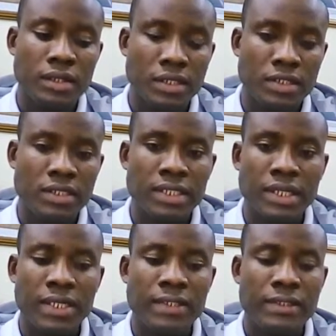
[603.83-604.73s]
And
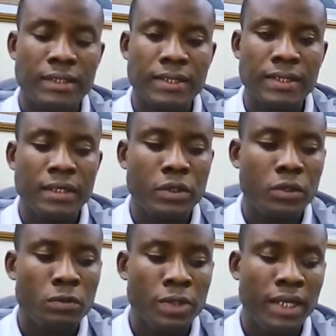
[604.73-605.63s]
then
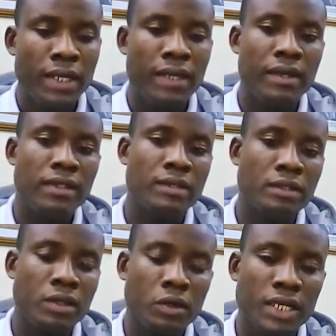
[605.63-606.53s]
the
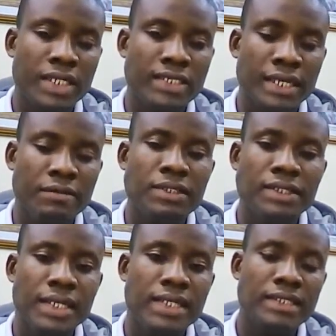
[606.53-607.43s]
longer time
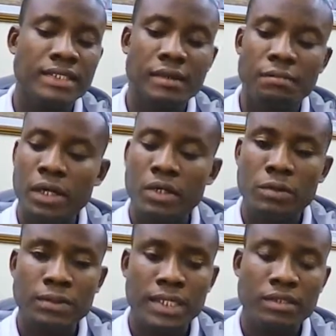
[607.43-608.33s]
it takes a
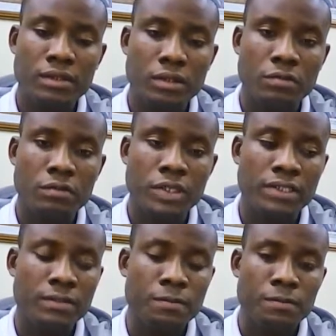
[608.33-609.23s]
backup takes to complete,
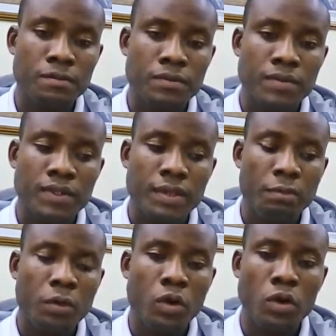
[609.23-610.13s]
the
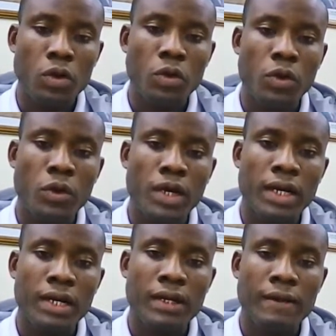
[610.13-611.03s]
more you
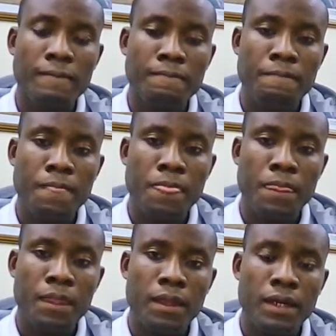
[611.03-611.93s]
are
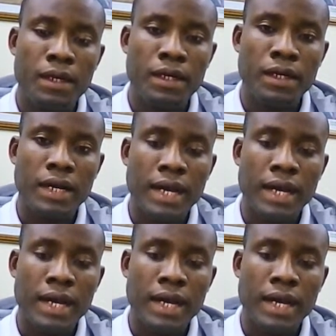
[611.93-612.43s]
uh,